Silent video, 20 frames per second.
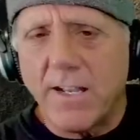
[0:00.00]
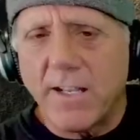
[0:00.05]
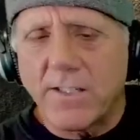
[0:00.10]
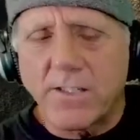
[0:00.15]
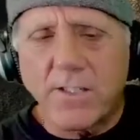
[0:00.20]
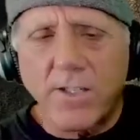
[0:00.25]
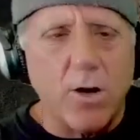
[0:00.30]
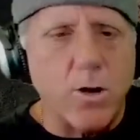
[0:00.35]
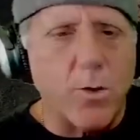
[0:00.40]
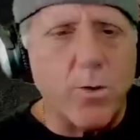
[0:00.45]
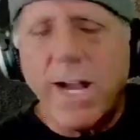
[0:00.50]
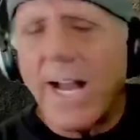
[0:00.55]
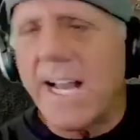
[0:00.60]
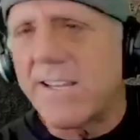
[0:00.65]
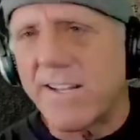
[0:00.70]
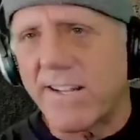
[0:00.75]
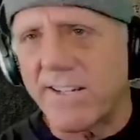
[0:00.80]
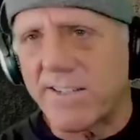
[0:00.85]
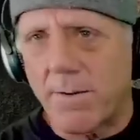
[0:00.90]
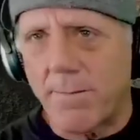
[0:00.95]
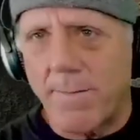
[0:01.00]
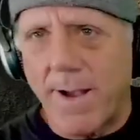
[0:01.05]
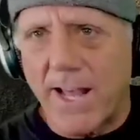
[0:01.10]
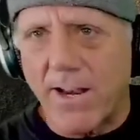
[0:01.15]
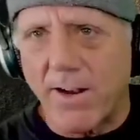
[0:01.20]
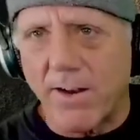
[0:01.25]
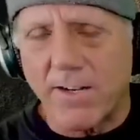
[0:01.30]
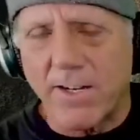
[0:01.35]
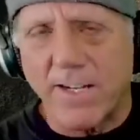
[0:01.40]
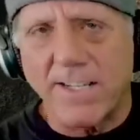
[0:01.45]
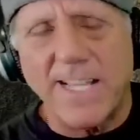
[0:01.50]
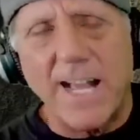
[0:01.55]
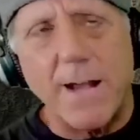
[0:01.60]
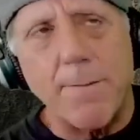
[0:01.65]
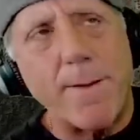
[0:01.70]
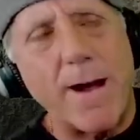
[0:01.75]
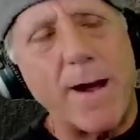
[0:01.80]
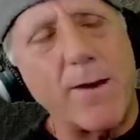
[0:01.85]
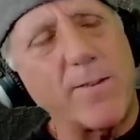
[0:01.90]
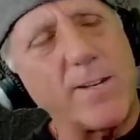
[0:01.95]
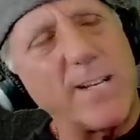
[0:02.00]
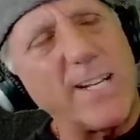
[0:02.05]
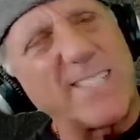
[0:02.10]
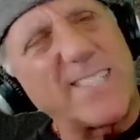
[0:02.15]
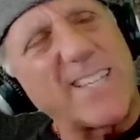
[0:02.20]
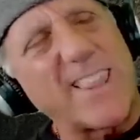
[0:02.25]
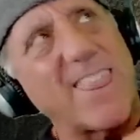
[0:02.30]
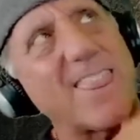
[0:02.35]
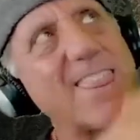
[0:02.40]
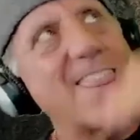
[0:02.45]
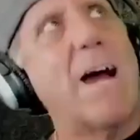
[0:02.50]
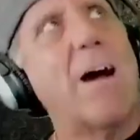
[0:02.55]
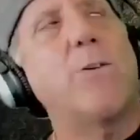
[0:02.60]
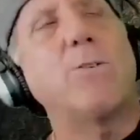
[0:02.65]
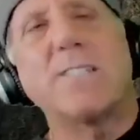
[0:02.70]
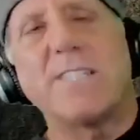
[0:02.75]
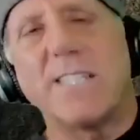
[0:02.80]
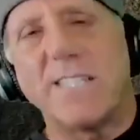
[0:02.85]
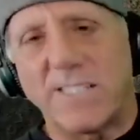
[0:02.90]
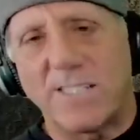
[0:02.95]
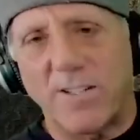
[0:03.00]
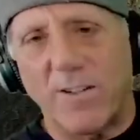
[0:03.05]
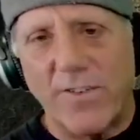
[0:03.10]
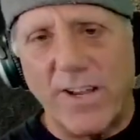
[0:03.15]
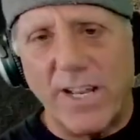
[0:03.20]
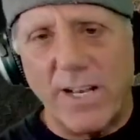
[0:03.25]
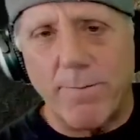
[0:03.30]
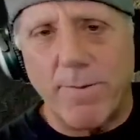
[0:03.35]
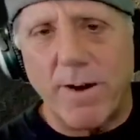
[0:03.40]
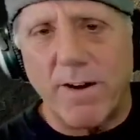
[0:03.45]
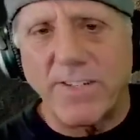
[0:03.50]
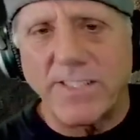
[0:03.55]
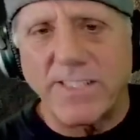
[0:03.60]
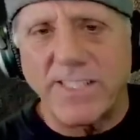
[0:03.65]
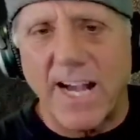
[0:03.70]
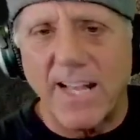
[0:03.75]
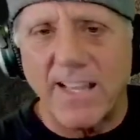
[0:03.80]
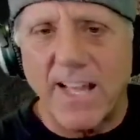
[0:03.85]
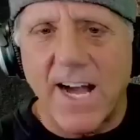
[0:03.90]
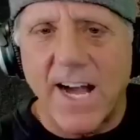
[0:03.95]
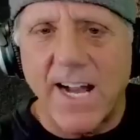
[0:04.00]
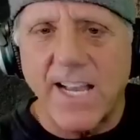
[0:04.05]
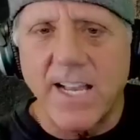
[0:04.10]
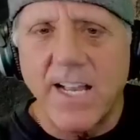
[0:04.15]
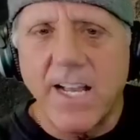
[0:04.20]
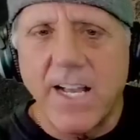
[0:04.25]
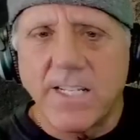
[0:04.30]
so it doesn't matter because that mountain is thousands of feet above his eye line.